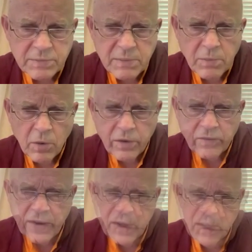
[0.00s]
Be
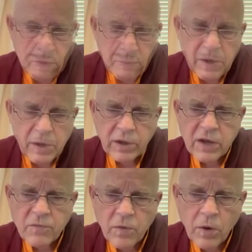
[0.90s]
motivated to be
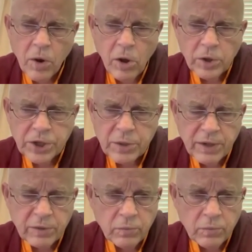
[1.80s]
looking for ultimate